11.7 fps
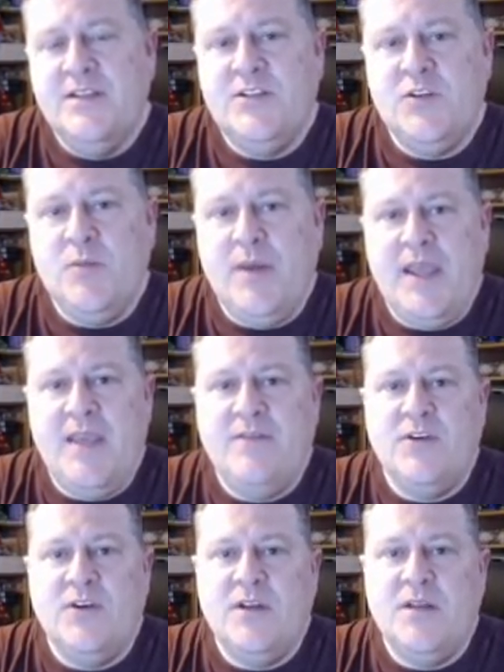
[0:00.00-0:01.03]
to
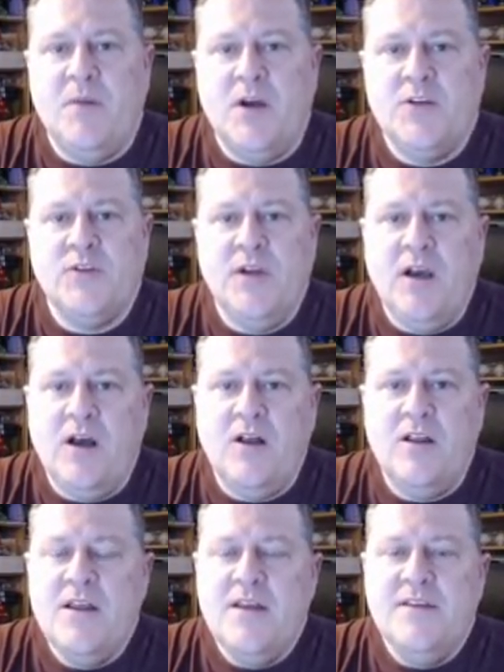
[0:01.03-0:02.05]
Behavior in Montreal.